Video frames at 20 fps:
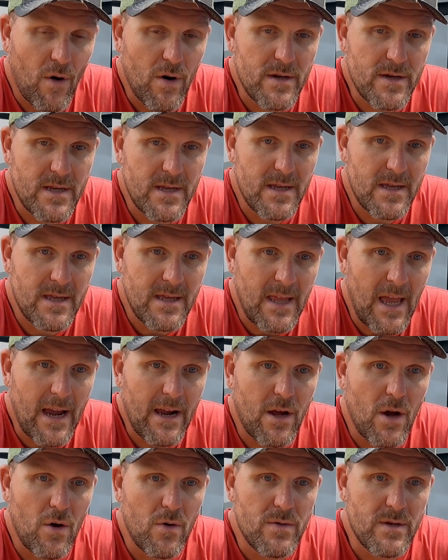far as
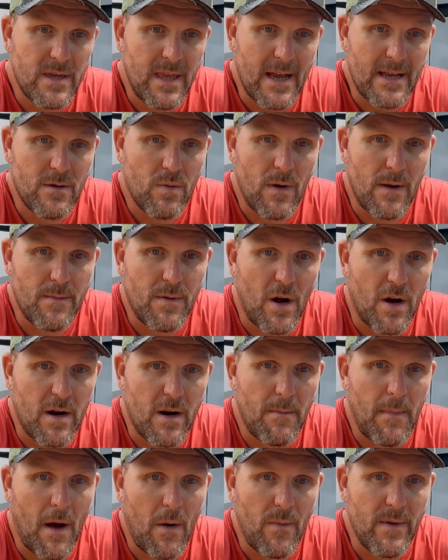that goes, that's what I'm
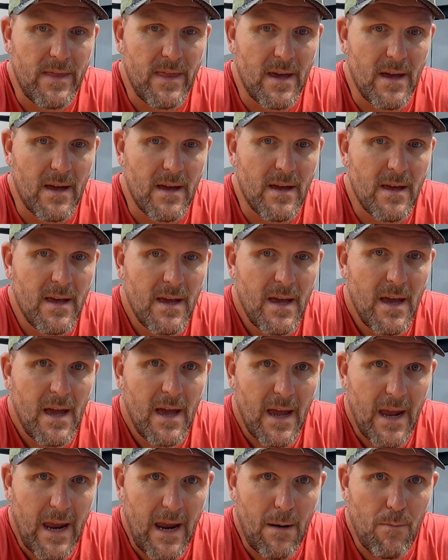talking about with the
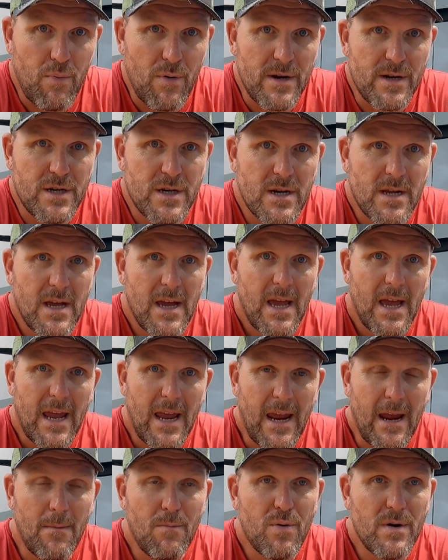amperage.
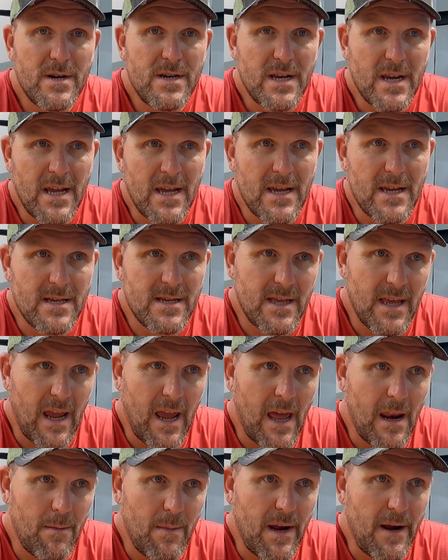Amperage is
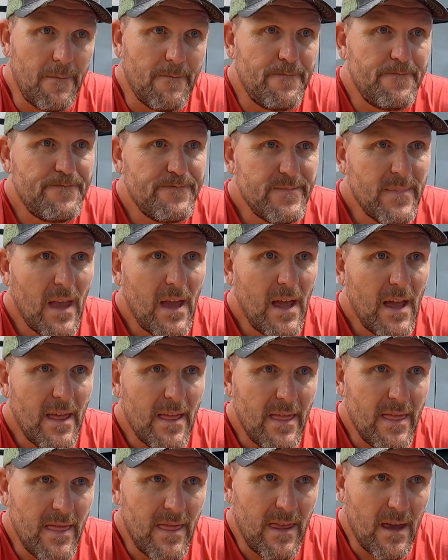the enemy.
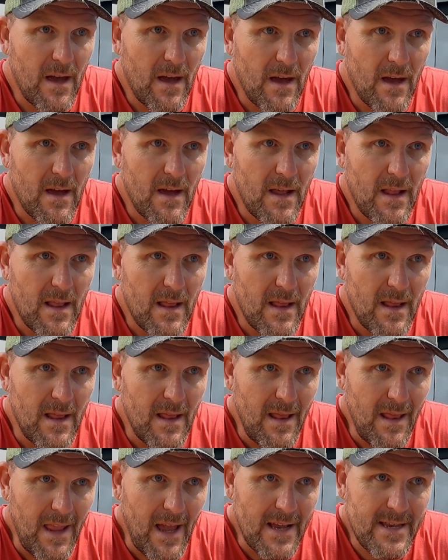The
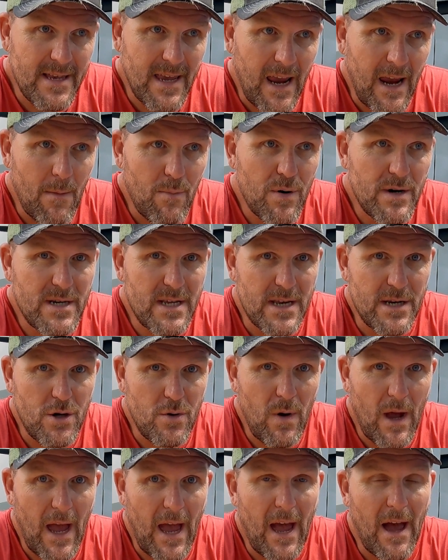less amperage that
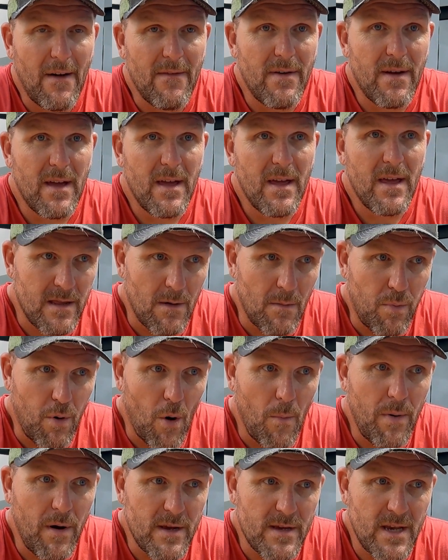you have, the
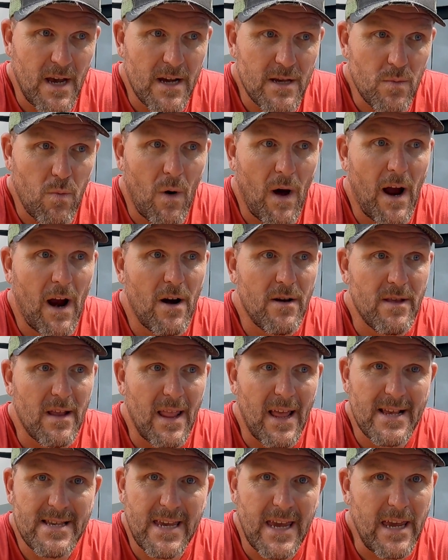appropriate size wire, the
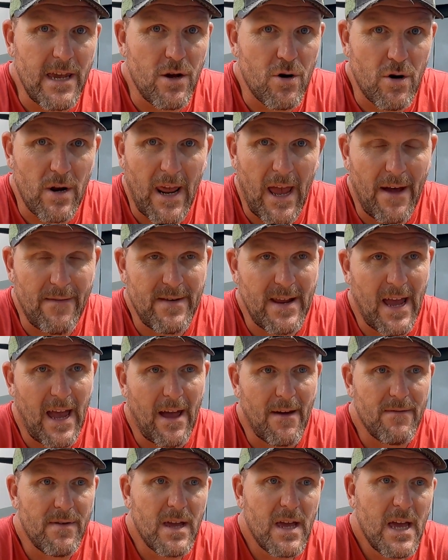less heat you're going to have to
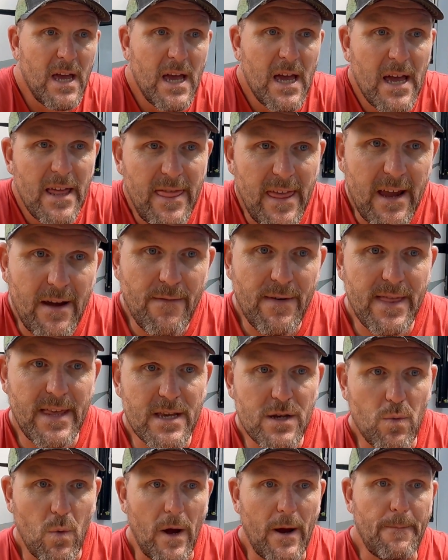have. Think of it
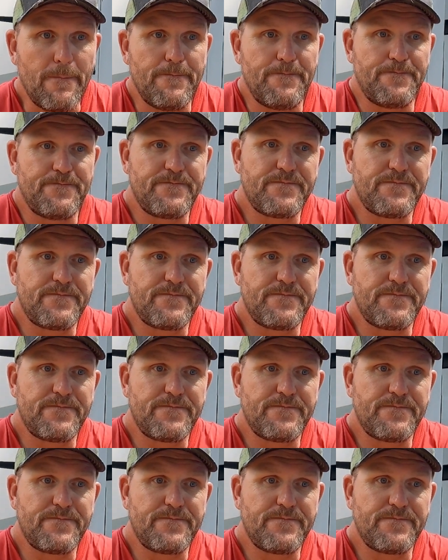this way.